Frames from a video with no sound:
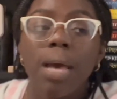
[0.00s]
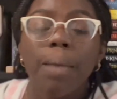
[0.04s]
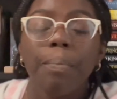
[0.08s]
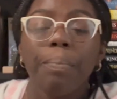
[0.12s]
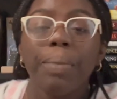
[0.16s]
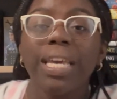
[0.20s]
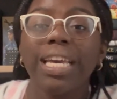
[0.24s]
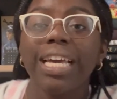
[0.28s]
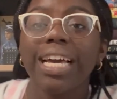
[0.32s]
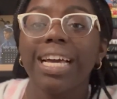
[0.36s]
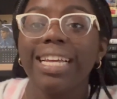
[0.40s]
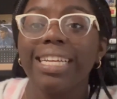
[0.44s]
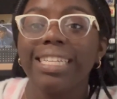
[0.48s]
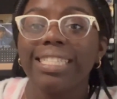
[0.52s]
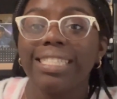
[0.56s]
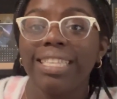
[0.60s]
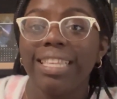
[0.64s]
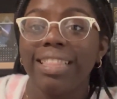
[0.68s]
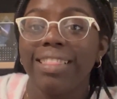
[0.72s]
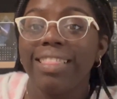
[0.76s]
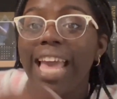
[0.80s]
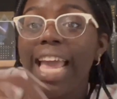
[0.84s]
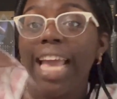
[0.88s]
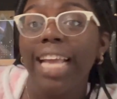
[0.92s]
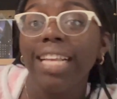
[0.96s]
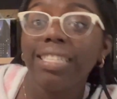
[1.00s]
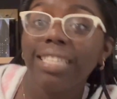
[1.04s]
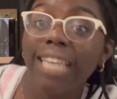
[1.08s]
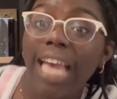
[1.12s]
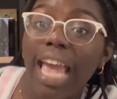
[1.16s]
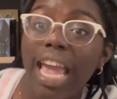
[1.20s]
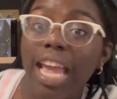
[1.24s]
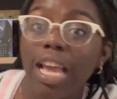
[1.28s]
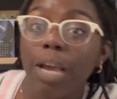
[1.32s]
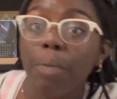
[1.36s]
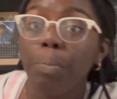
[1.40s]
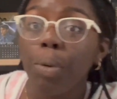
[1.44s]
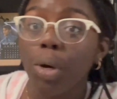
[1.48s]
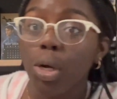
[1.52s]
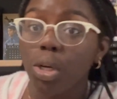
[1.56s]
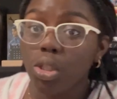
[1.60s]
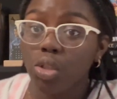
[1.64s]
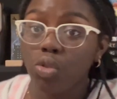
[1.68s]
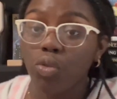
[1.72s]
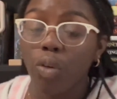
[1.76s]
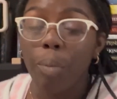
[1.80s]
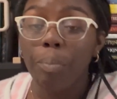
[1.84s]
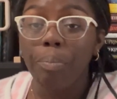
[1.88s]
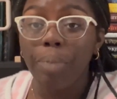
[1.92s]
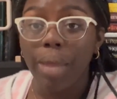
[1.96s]
because they take books
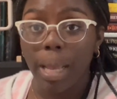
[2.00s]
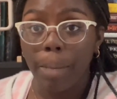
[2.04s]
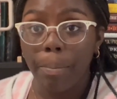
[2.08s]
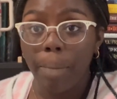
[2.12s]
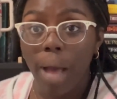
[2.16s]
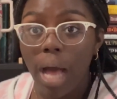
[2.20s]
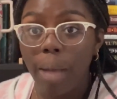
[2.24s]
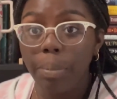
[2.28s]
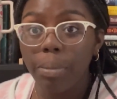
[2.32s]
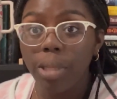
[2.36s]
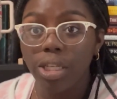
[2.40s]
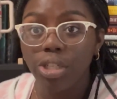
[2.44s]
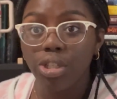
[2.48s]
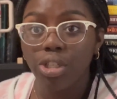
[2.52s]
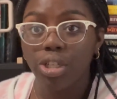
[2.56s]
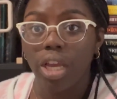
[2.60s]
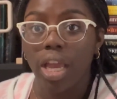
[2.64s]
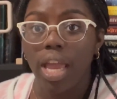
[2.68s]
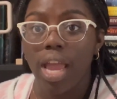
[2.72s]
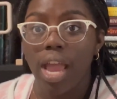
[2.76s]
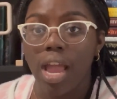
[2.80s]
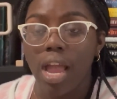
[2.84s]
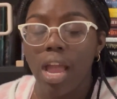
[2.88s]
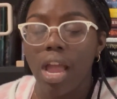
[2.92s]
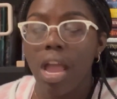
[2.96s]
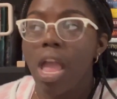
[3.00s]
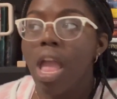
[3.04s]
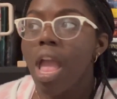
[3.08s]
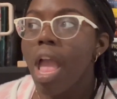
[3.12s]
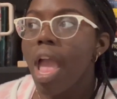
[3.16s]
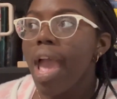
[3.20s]
from big publishing